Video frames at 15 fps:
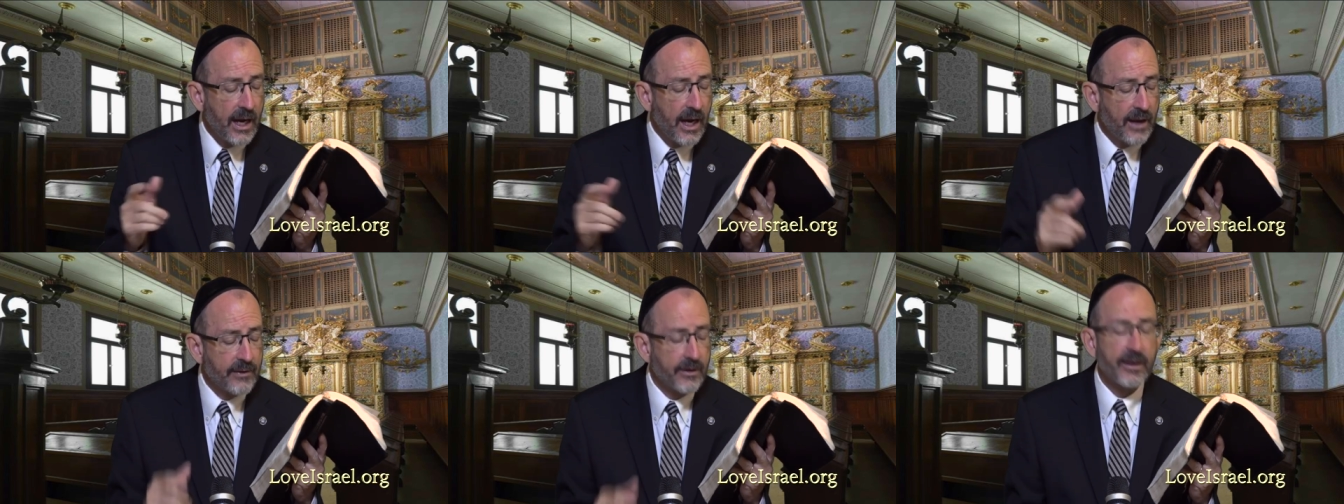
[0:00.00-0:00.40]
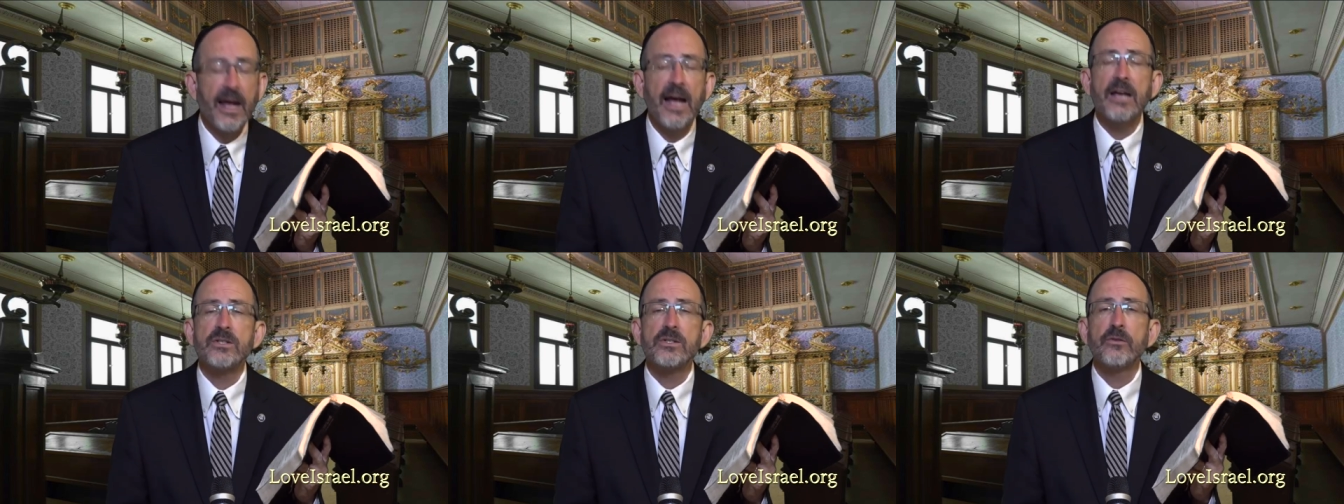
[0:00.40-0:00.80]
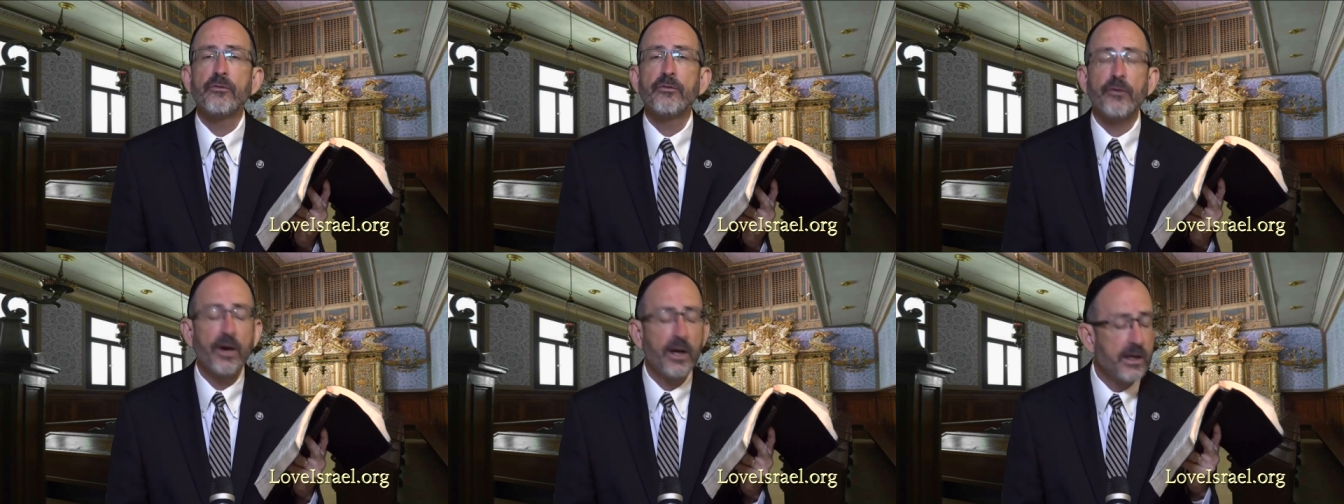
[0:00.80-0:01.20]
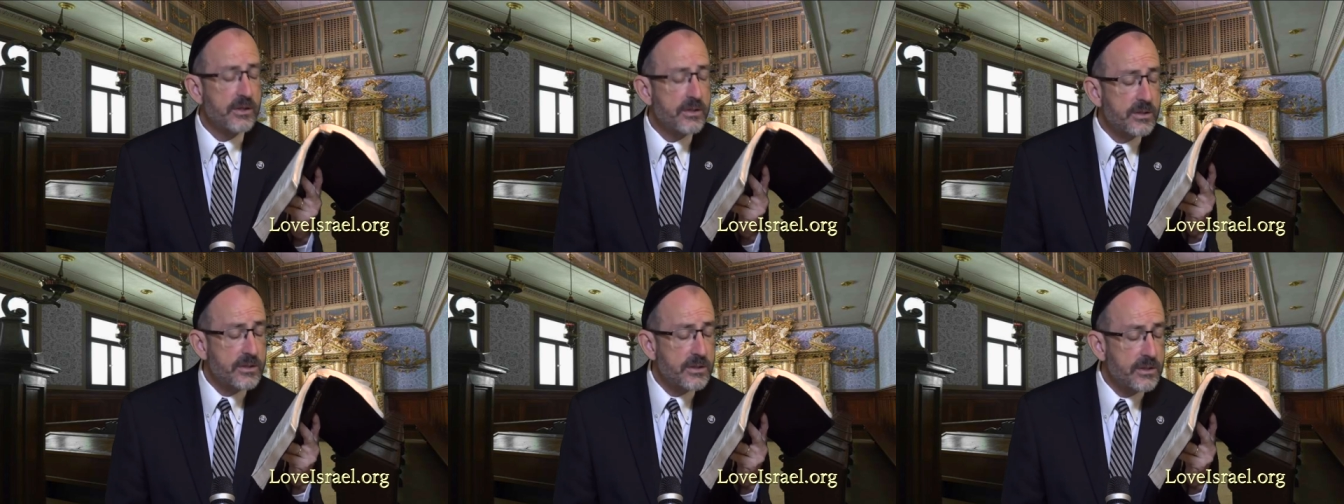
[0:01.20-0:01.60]
And the last
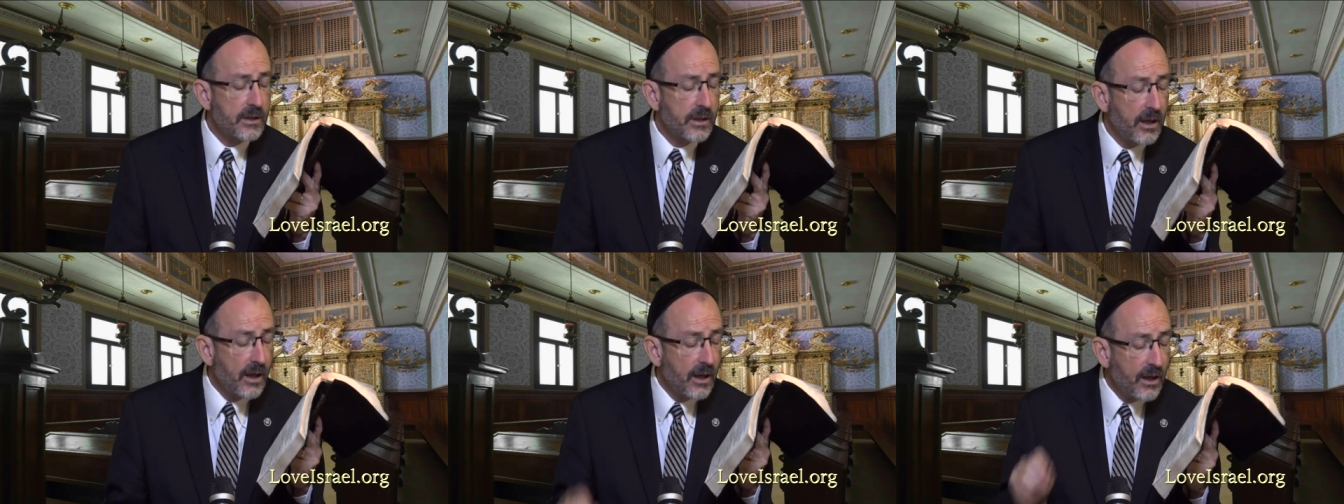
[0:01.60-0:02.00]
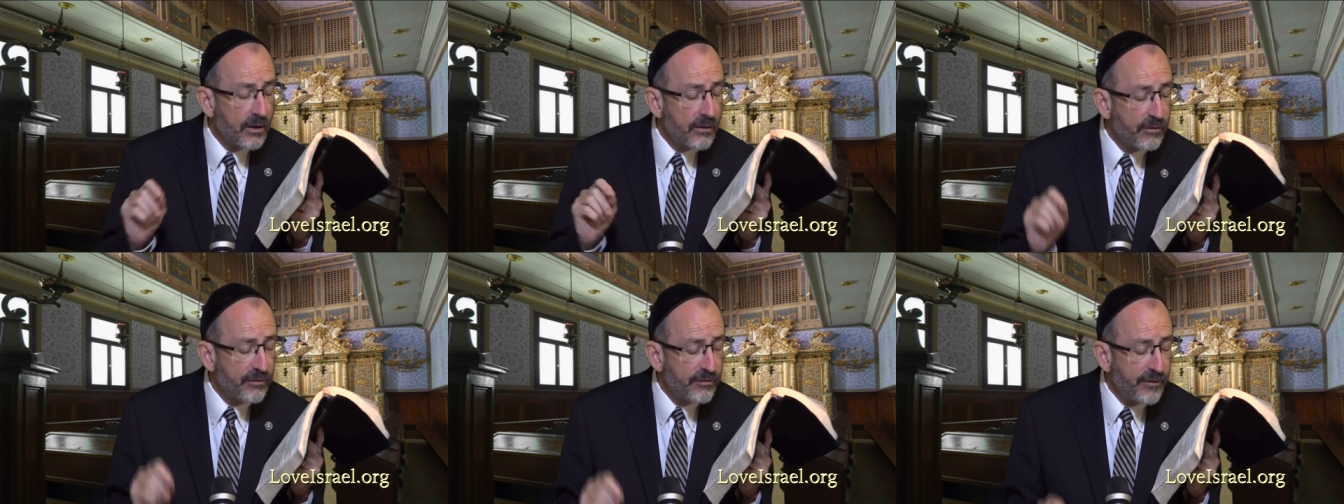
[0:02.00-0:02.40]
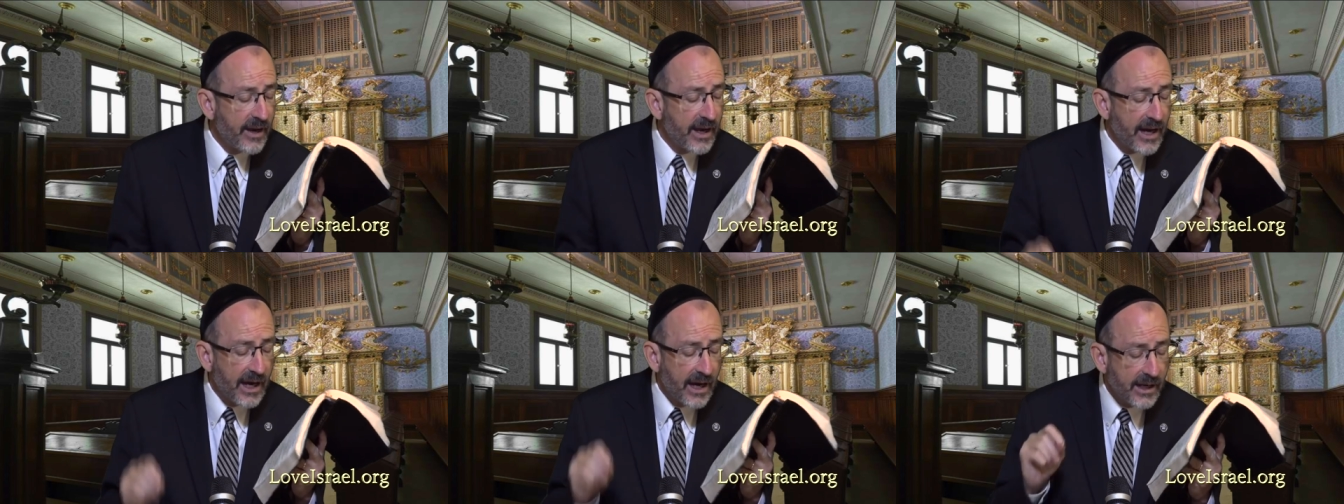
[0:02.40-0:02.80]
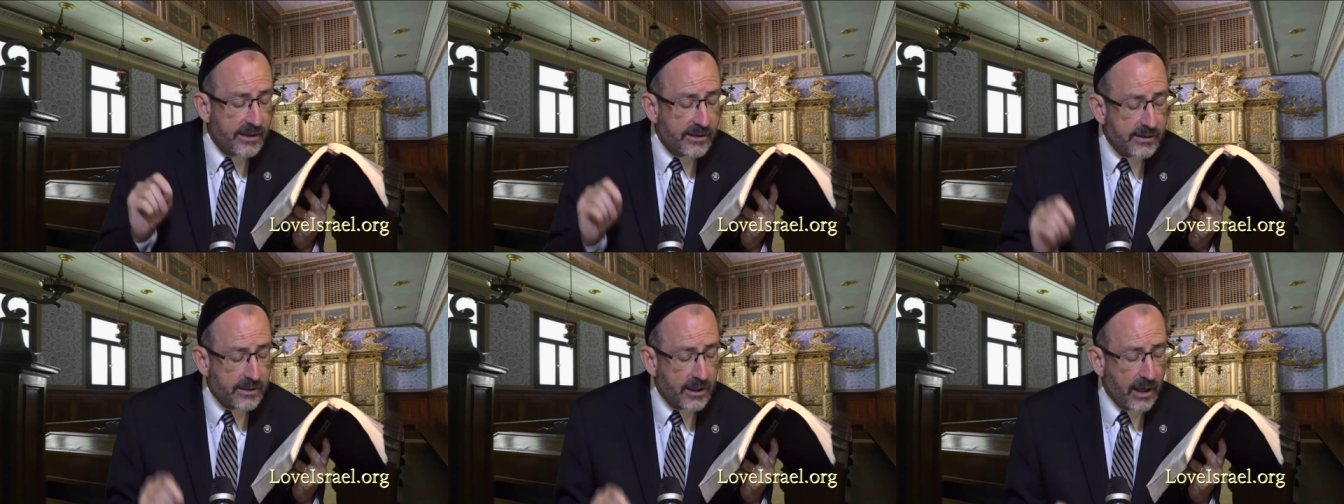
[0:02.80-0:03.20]
phrase,
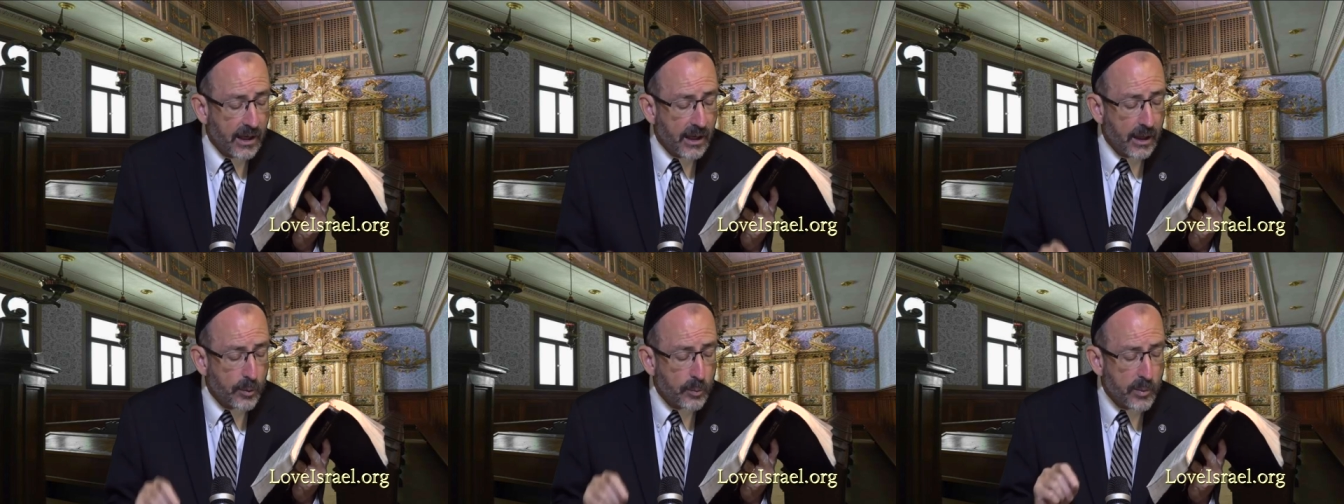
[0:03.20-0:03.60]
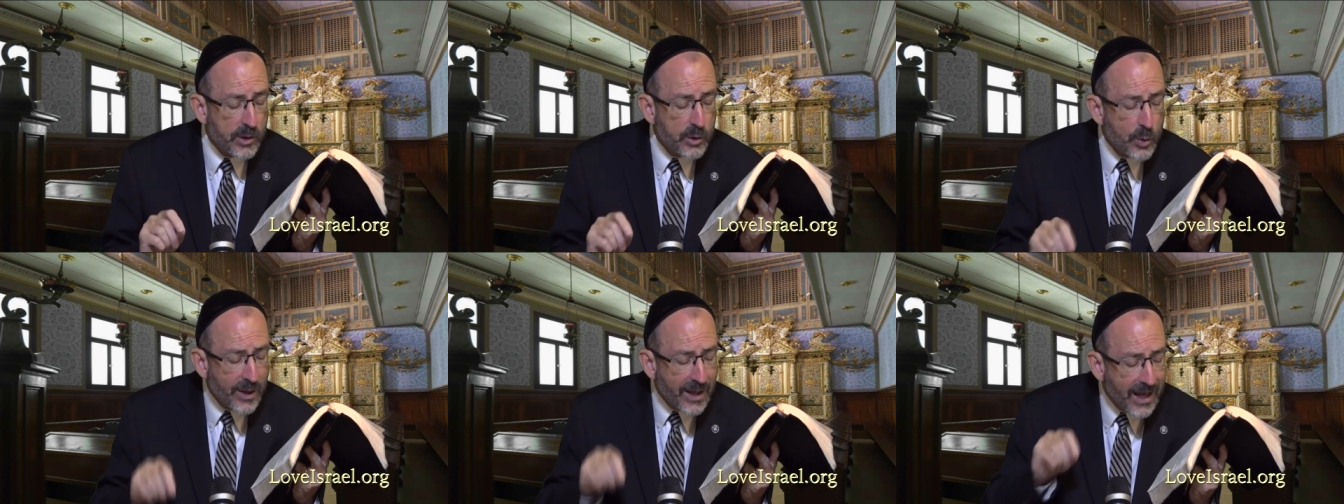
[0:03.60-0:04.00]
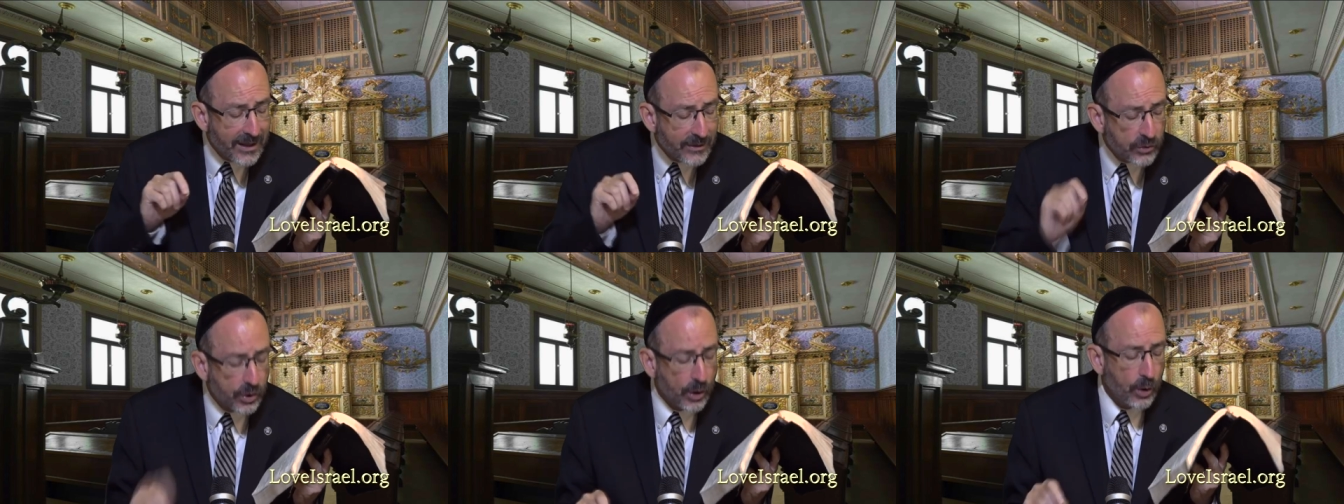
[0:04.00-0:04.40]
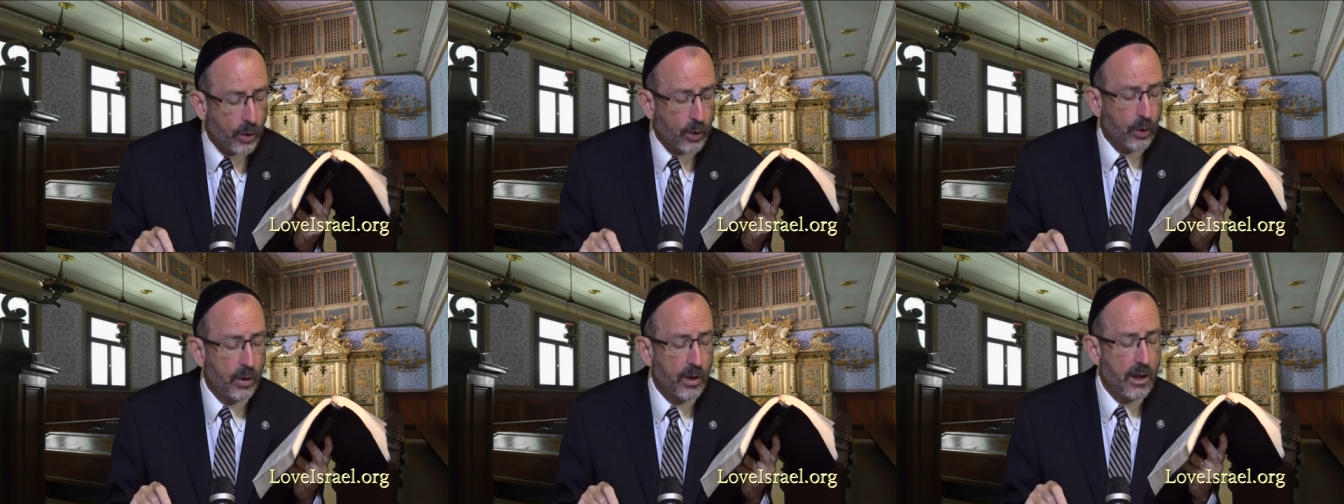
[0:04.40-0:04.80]
Vehaita
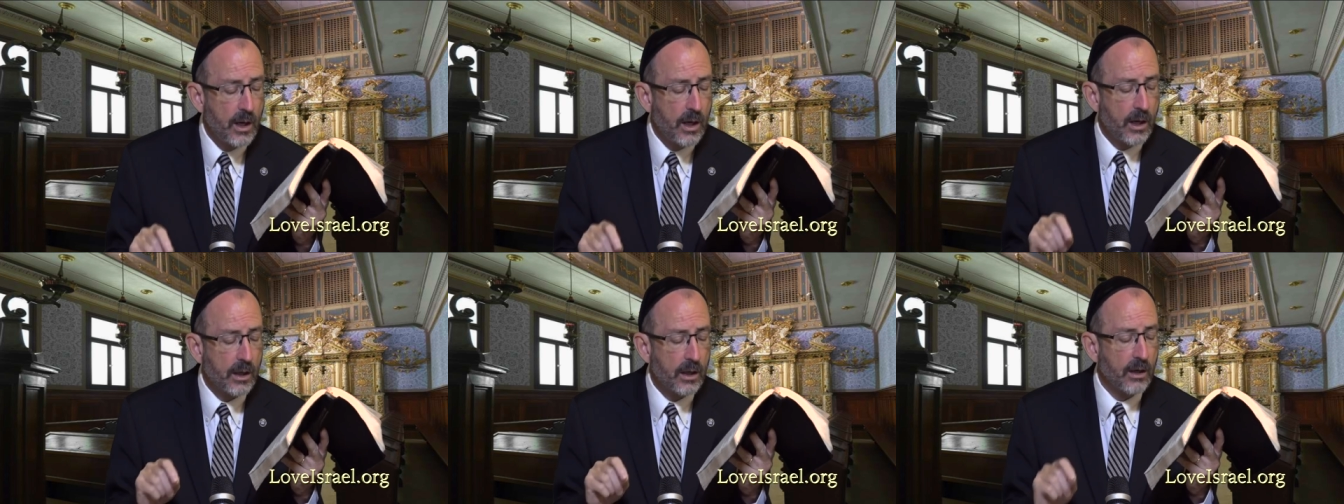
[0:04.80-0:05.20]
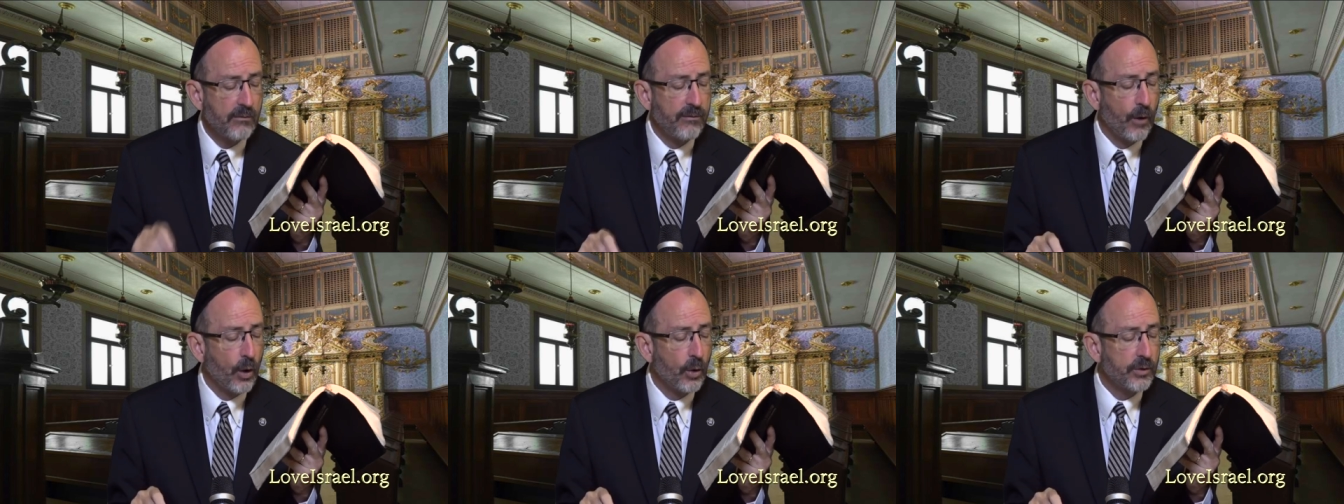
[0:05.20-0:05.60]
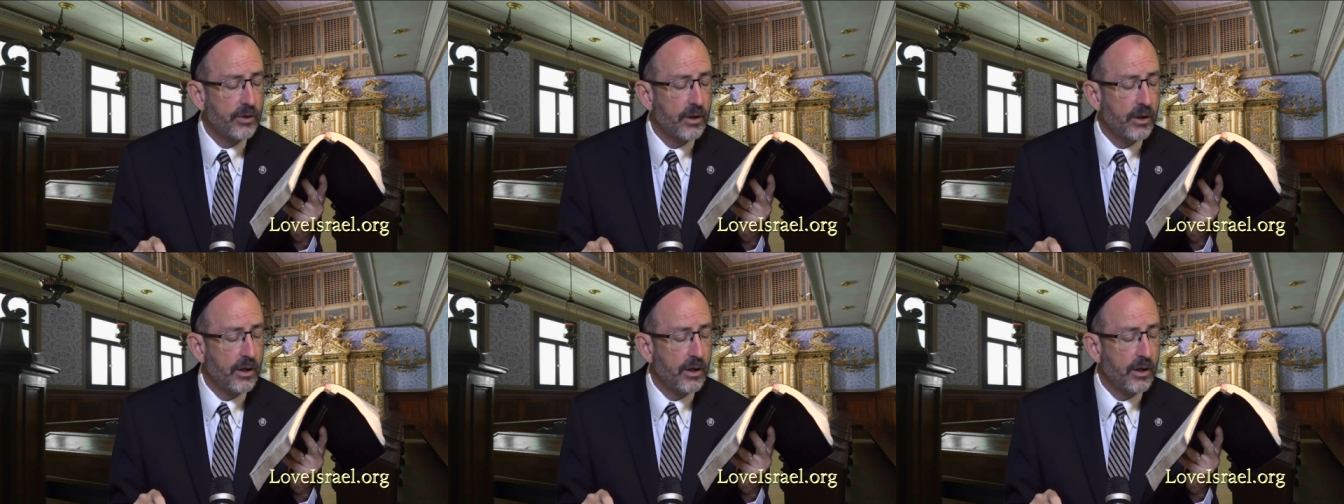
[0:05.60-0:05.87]
minuchato kavod,